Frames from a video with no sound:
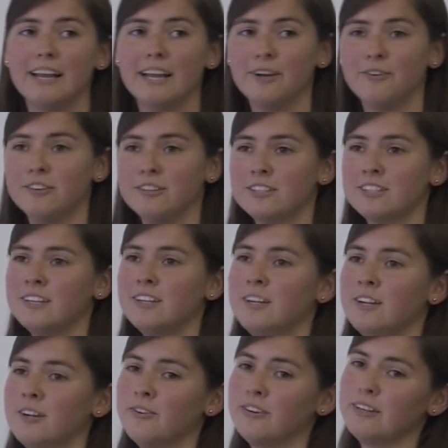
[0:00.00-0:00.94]
language?
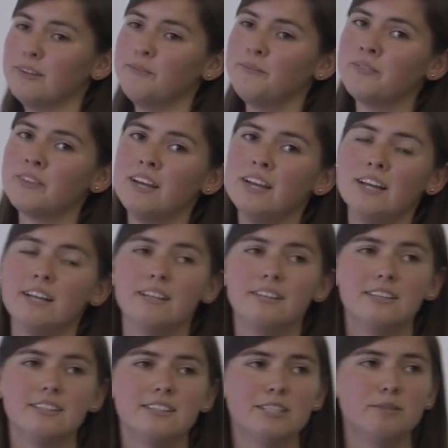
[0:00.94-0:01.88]
Well,
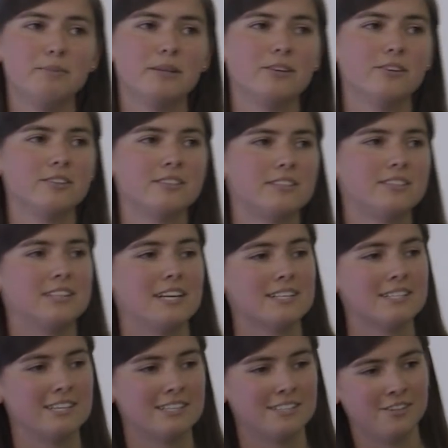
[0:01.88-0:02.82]
this is because
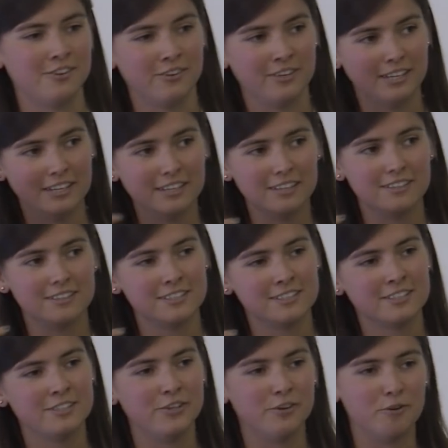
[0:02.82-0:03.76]
just as your
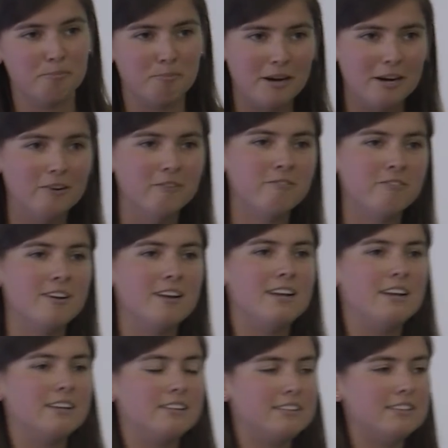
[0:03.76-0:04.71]
ears, your mouth,
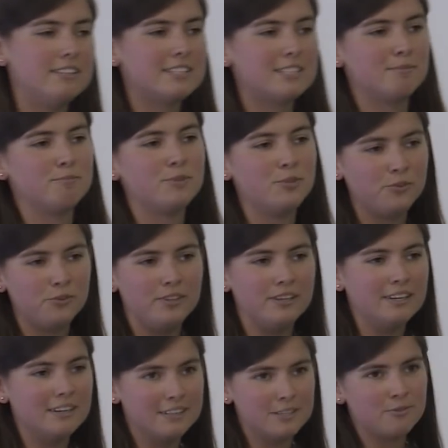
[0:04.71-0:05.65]
needs some
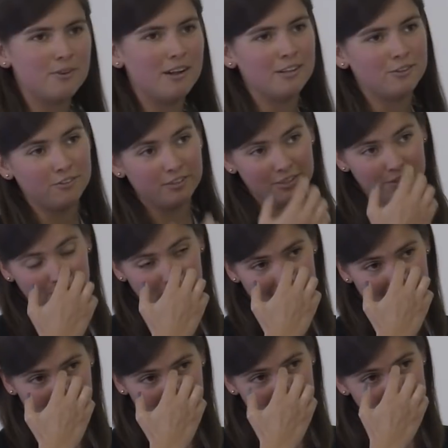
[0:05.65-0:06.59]
tuning as well to the new
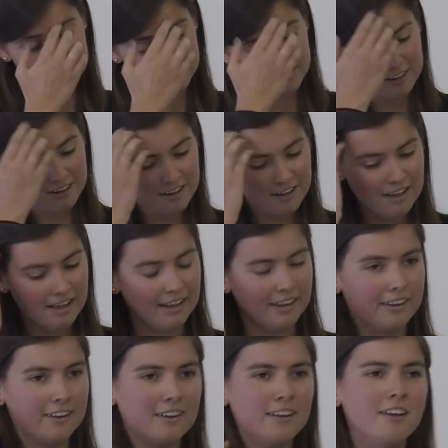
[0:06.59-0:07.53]
language.
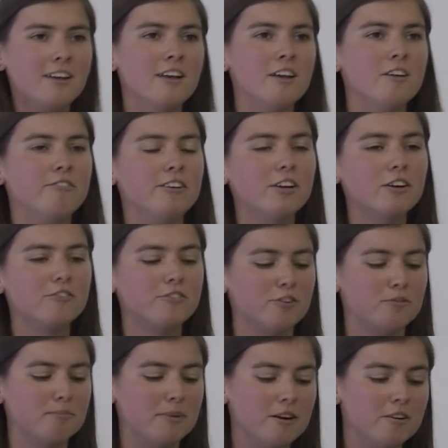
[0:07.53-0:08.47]
And think of
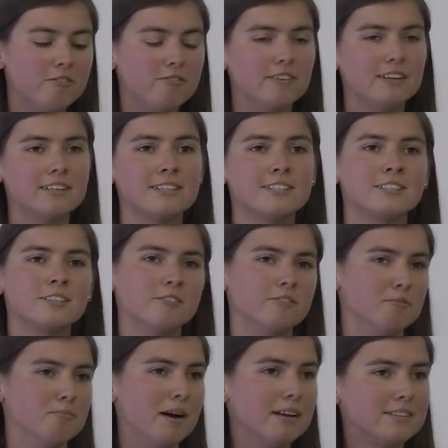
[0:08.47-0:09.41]
your mouth as
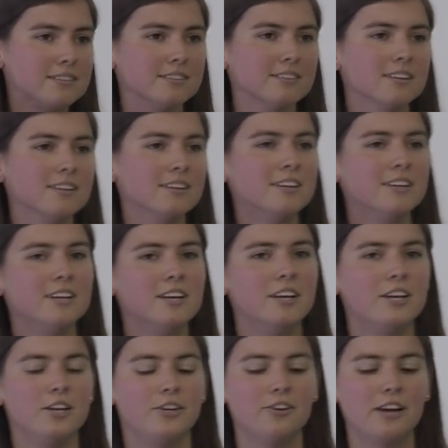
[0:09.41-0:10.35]
of a muscle.
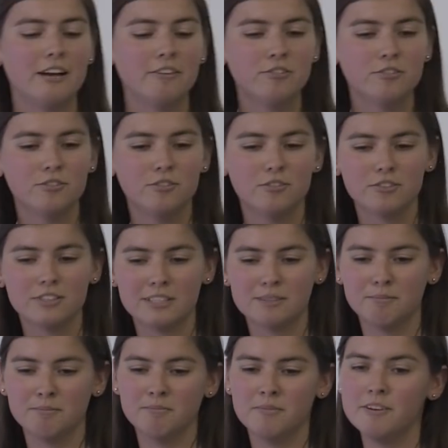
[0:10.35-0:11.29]
You have to do
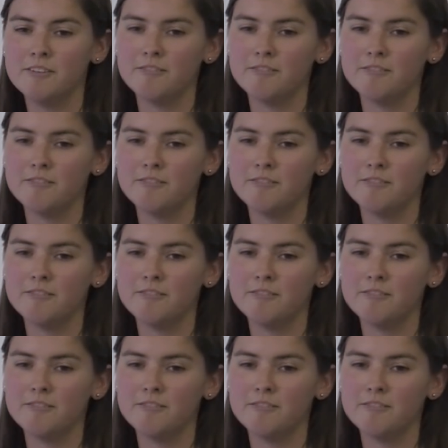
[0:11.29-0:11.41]
some